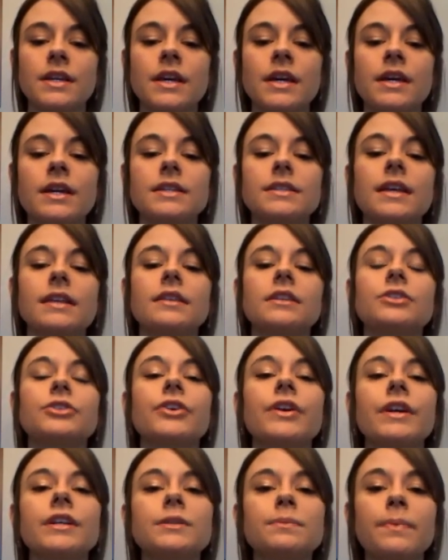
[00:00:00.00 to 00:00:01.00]
is that the
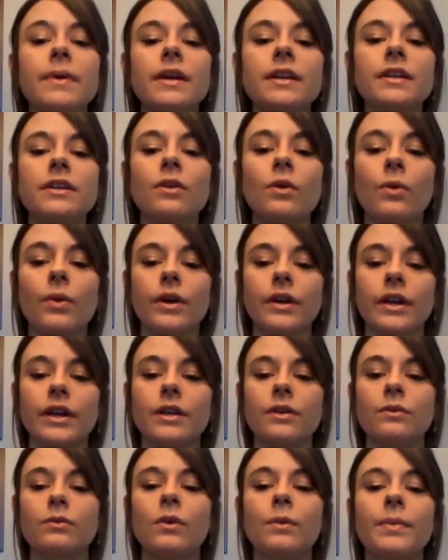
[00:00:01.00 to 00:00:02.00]
transplanted
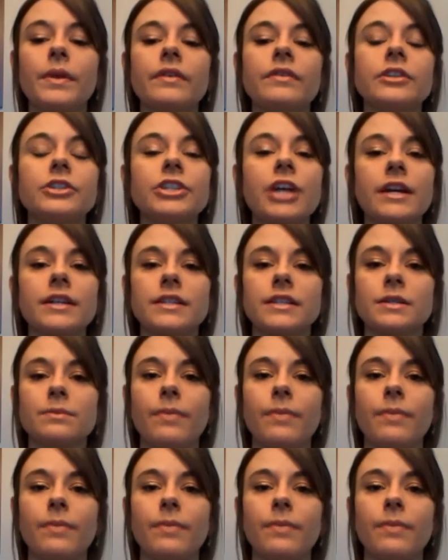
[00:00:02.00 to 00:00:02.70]
organ will be rejected